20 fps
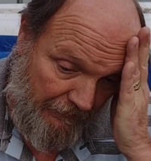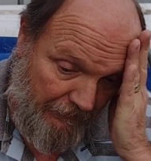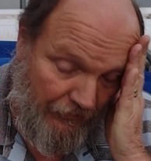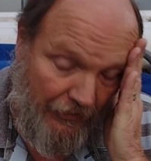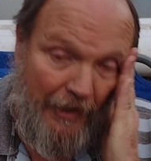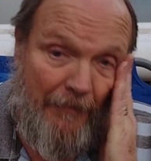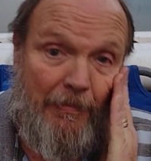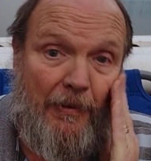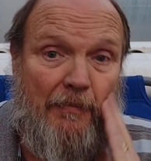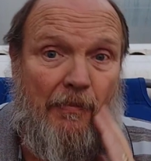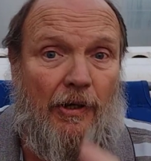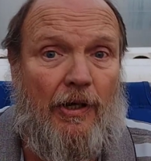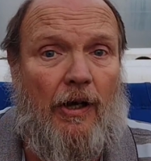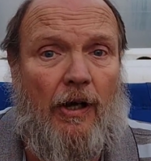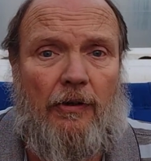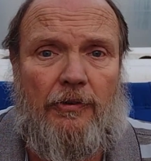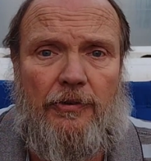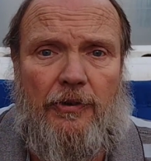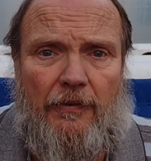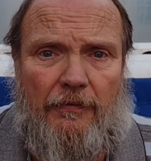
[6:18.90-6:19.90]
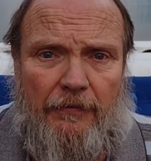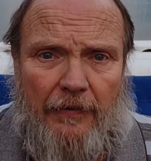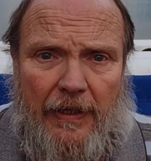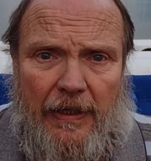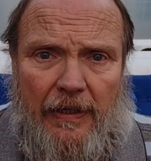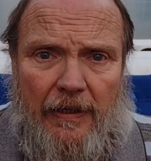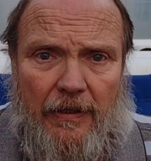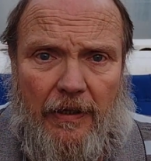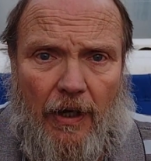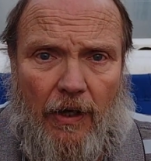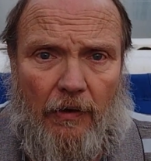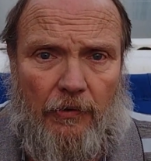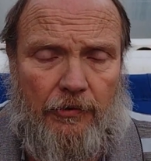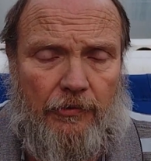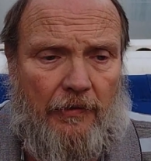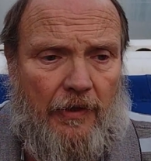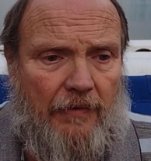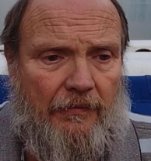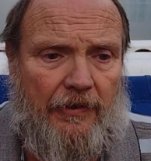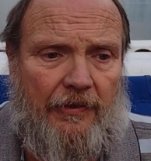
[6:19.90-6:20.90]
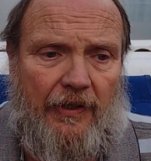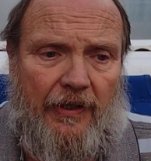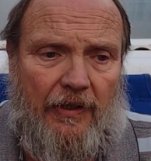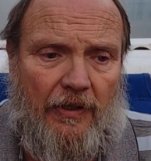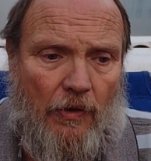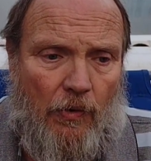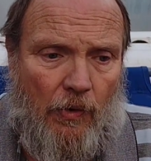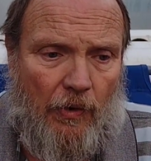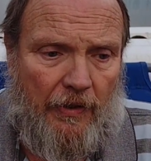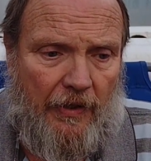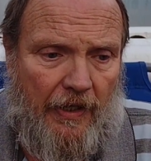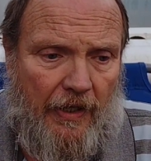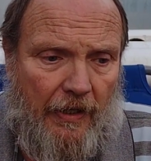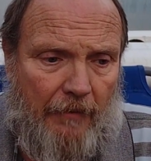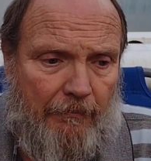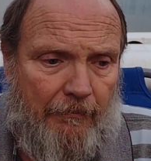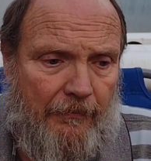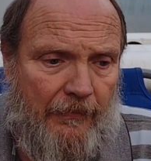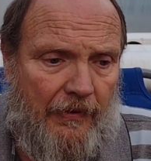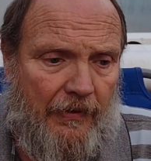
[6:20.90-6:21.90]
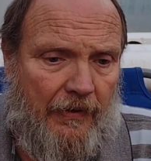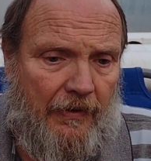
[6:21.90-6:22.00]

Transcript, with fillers: simply because of the feed cost and everything going up.